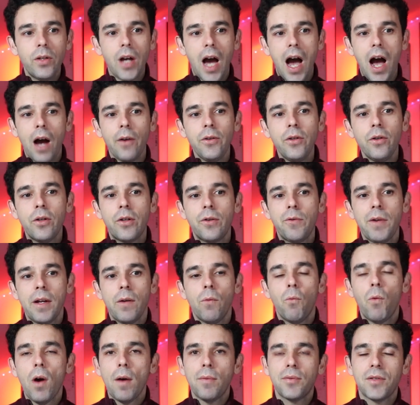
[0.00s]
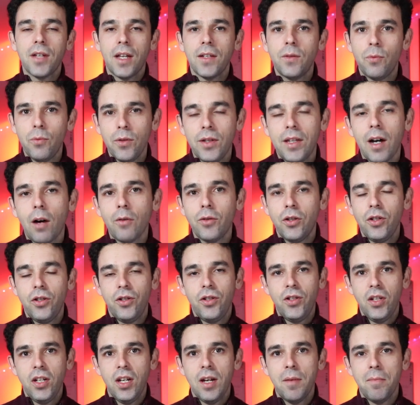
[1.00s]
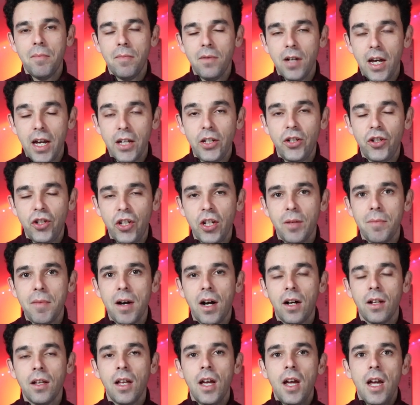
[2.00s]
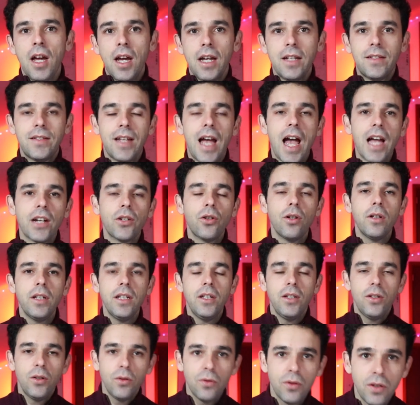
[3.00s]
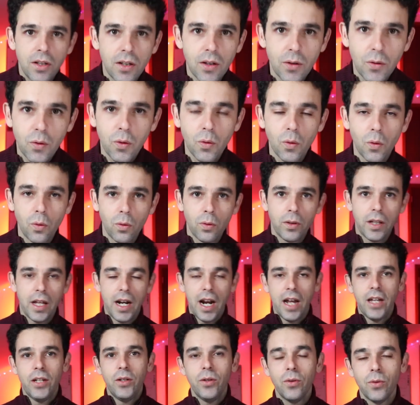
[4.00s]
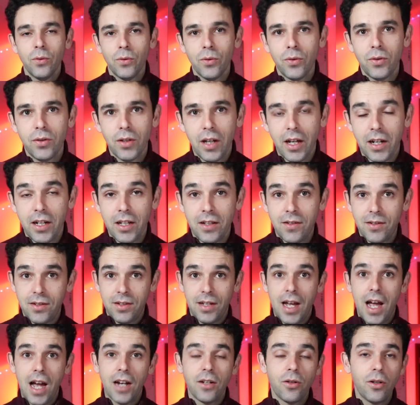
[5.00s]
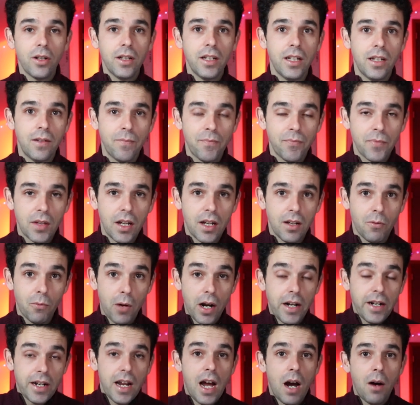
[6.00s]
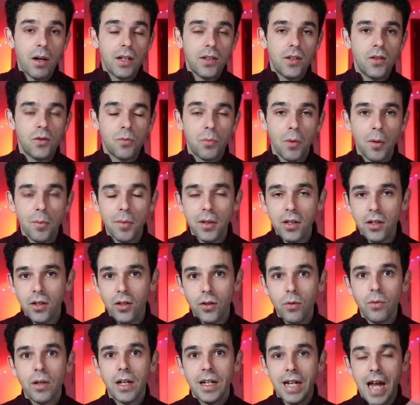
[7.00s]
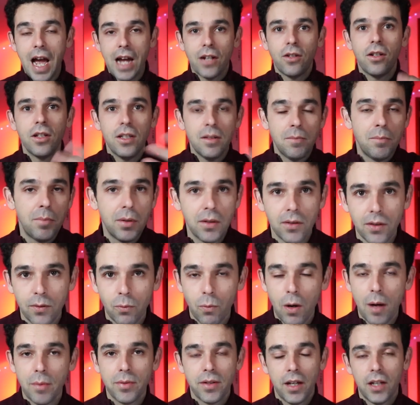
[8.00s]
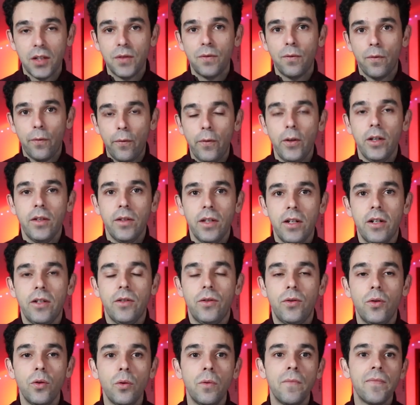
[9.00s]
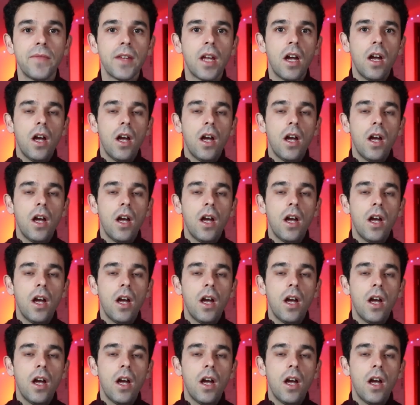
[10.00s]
how you create websites without HTML is actually using a tool that I use. And it's actually right now at this moment, you can actually build websites for free there too.